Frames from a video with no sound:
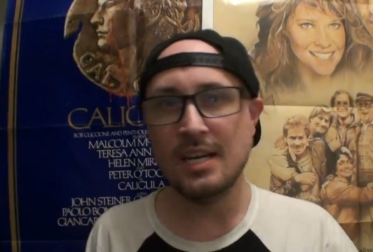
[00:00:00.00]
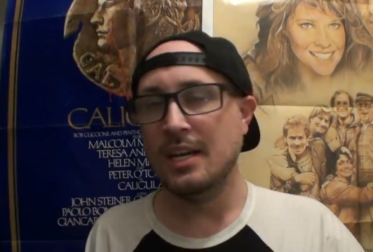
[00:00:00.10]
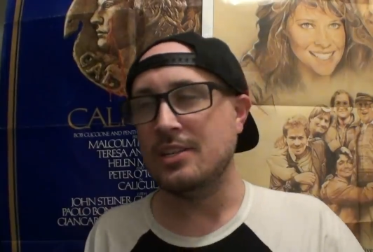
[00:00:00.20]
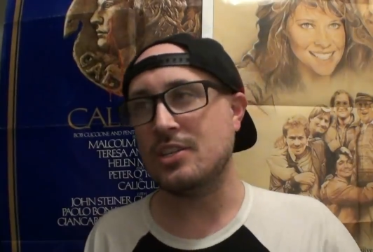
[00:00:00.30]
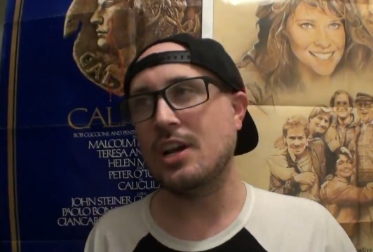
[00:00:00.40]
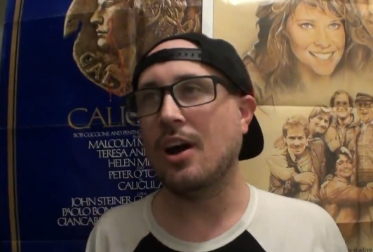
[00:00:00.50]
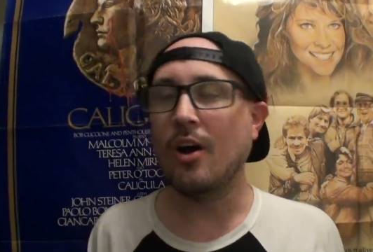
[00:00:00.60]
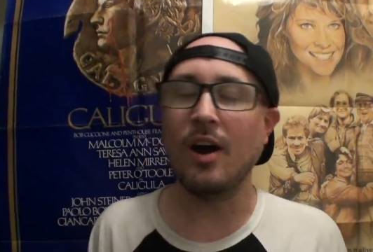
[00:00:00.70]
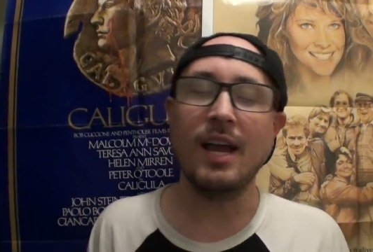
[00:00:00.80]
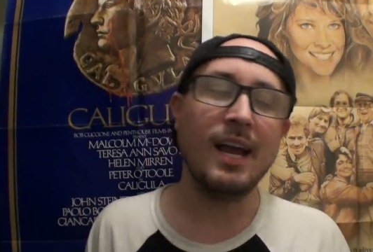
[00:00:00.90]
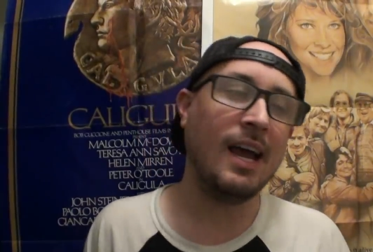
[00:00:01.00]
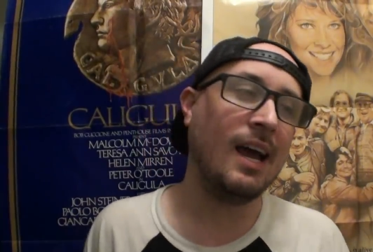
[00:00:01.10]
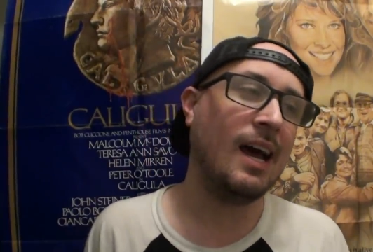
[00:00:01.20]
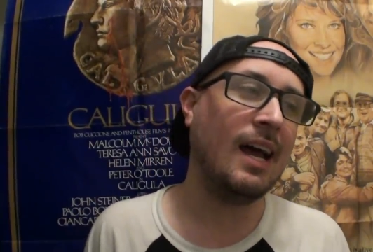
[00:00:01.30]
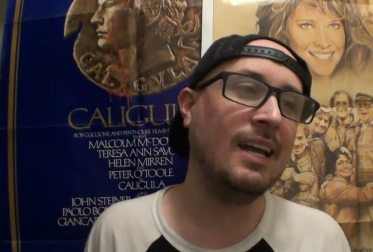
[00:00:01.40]
Speaker 1: So,
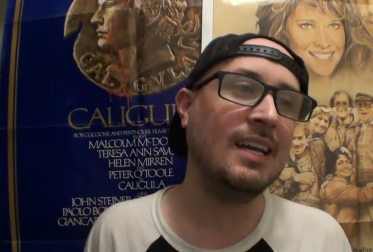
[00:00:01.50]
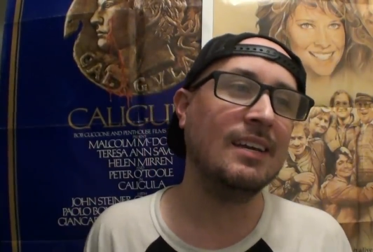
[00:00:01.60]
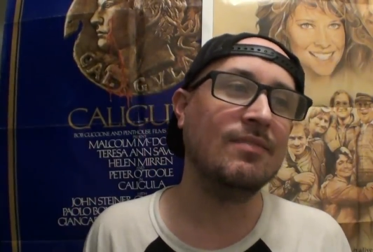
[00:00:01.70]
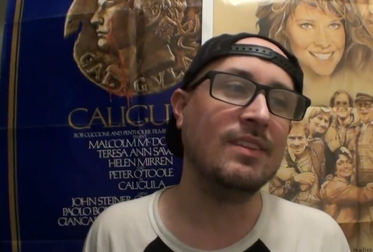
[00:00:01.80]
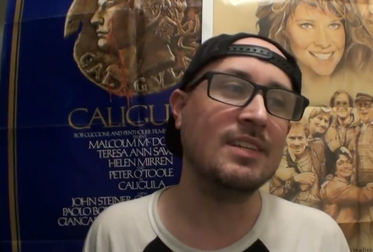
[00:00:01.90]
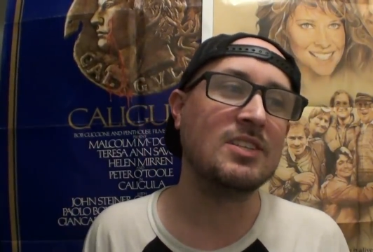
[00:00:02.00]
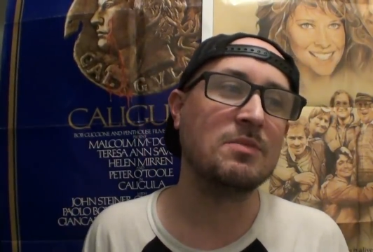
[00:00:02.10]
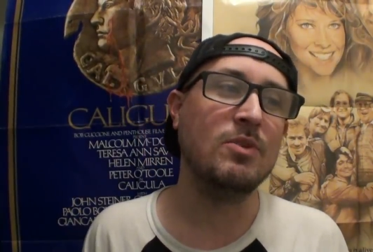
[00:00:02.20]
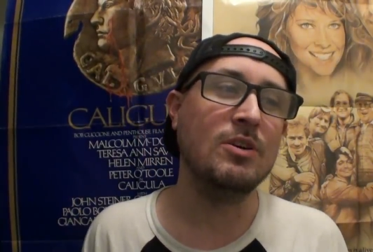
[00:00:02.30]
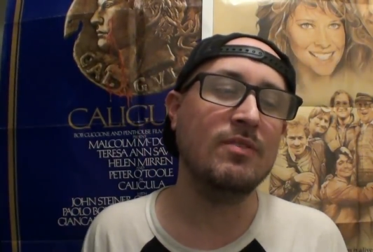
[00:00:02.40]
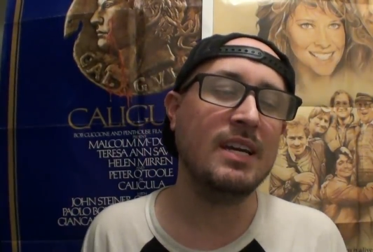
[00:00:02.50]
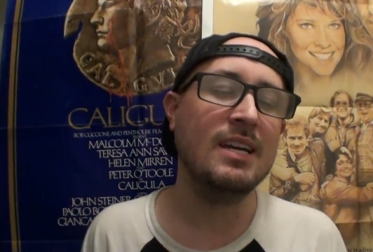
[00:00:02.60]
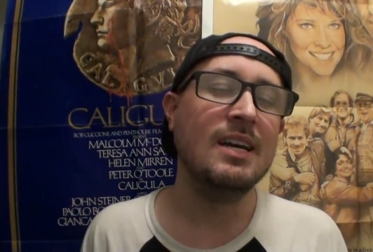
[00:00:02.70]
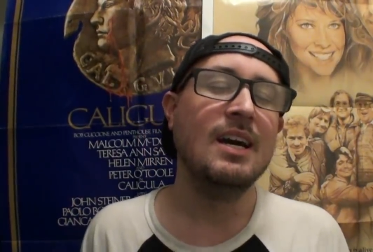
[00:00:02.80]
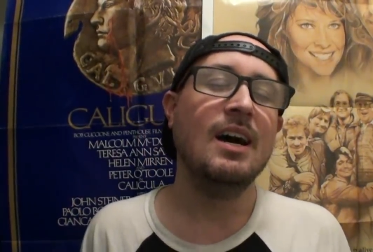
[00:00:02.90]
yeah, I give this movie
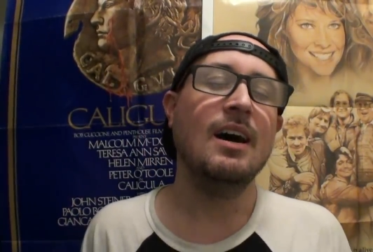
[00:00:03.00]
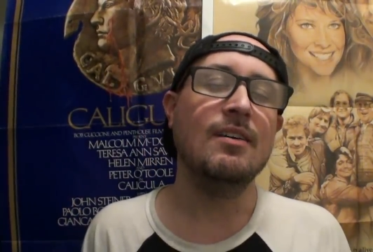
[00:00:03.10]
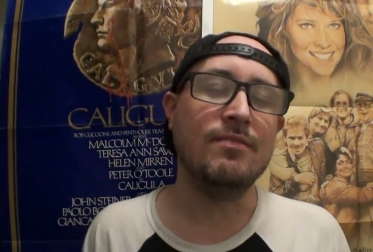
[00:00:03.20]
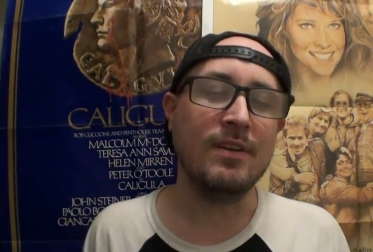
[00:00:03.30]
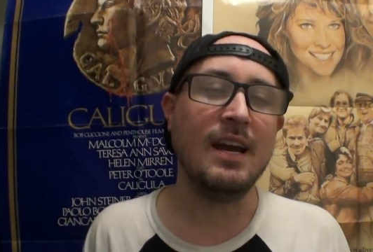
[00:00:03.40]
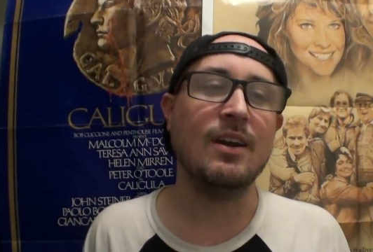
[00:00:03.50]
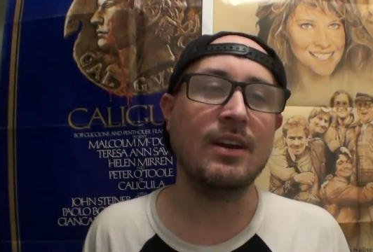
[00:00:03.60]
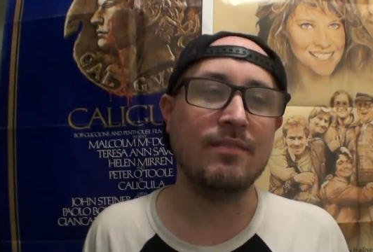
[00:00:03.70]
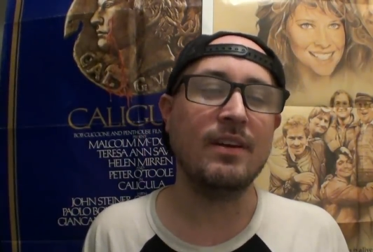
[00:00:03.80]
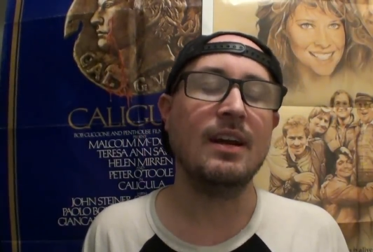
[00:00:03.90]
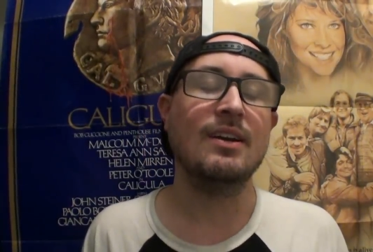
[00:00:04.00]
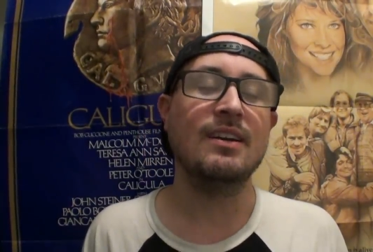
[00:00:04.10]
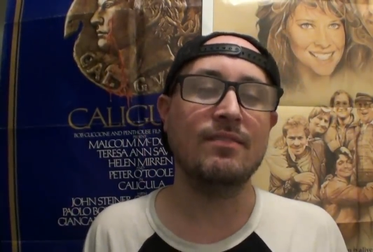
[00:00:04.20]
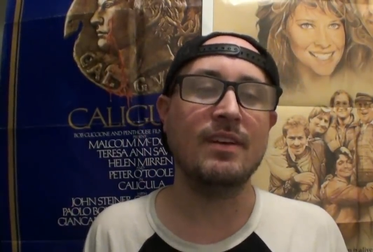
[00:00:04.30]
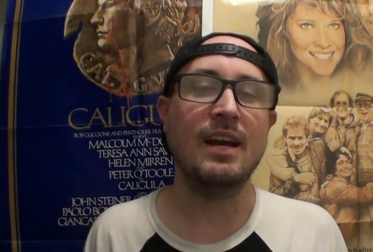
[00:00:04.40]
a very, very,
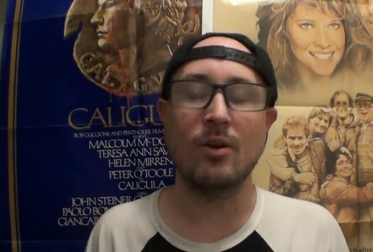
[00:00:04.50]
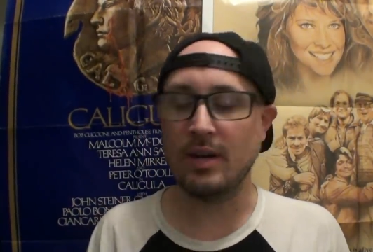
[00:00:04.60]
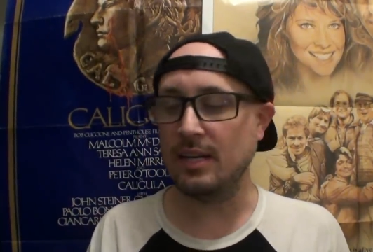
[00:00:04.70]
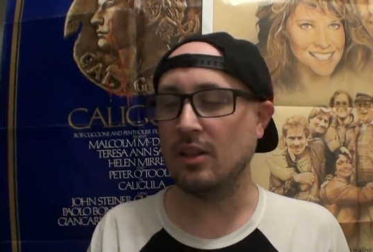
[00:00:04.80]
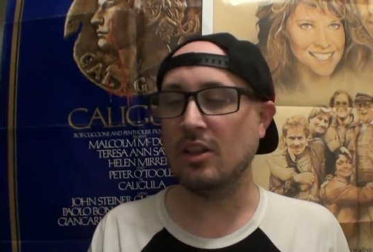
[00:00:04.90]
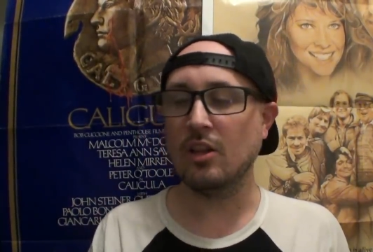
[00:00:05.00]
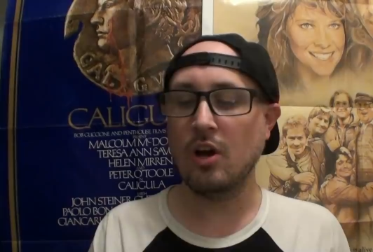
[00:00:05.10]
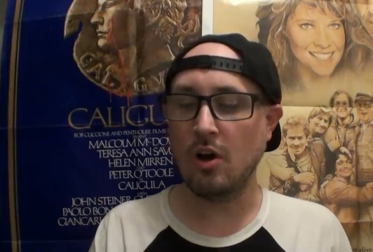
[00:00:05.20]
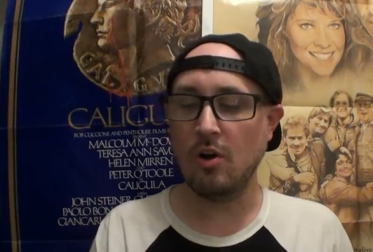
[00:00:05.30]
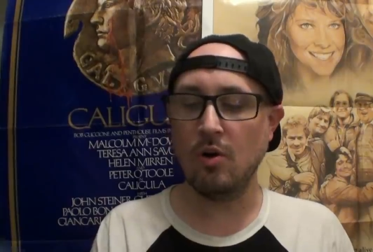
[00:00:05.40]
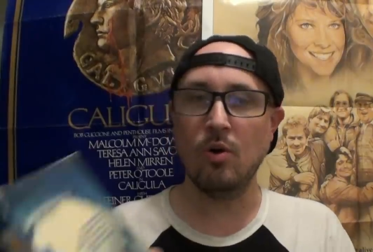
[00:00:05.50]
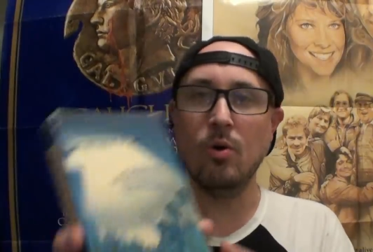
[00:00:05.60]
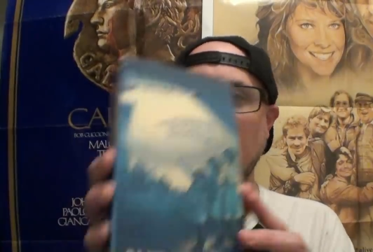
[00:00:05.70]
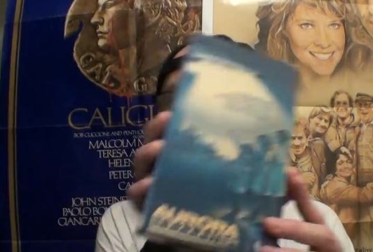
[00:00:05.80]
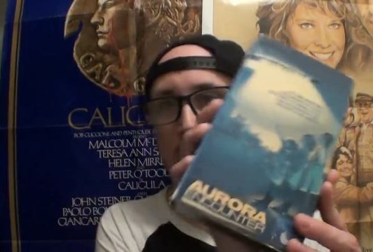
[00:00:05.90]
very
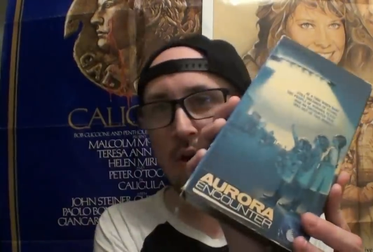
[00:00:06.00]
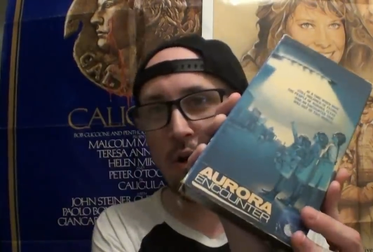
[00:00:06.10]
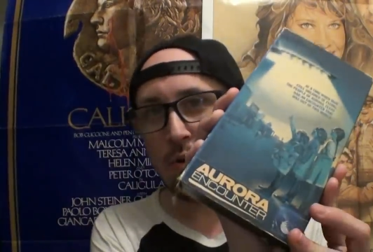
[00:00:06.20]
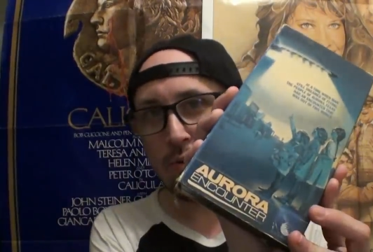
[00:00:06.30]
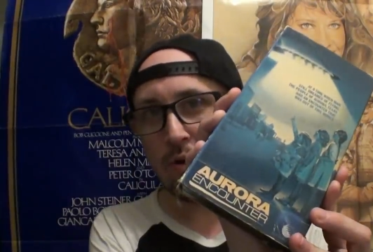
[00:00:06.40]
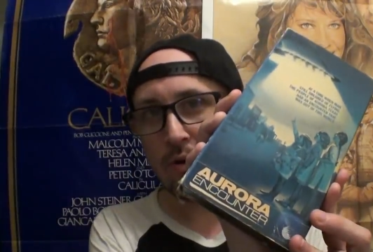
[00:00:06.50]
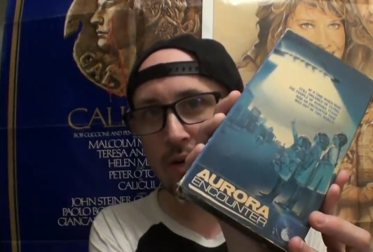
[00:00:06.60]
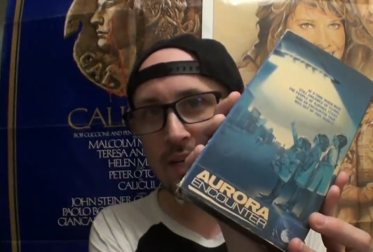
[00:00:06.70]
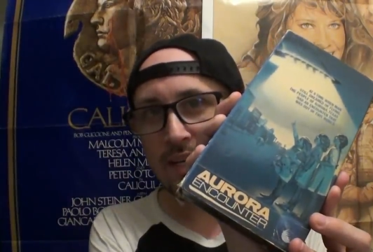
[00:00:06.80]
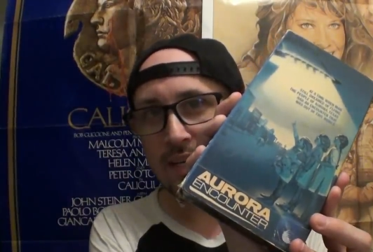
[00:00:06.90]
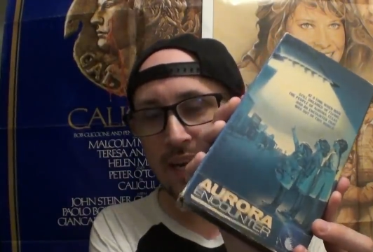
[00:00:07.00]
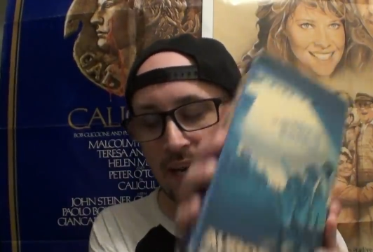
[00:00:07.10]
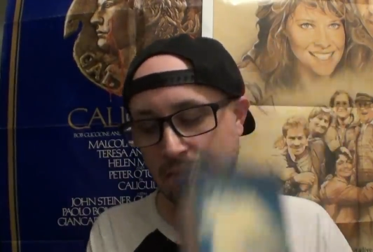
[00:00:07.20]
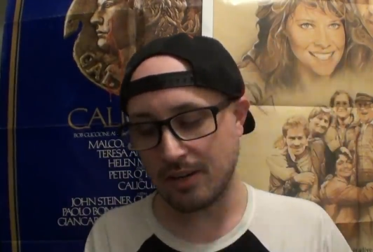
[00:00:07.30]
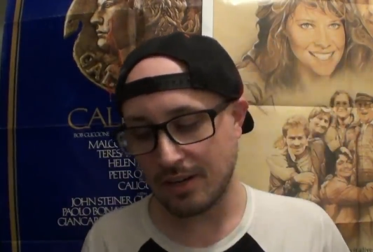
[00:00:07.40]
low Aurora
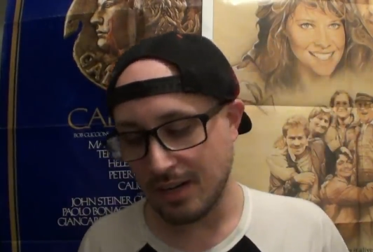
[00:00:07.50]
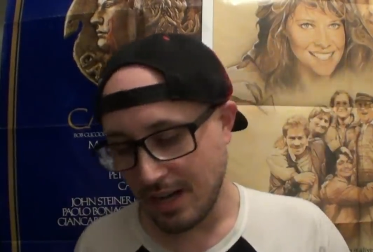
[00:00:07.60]
encounter.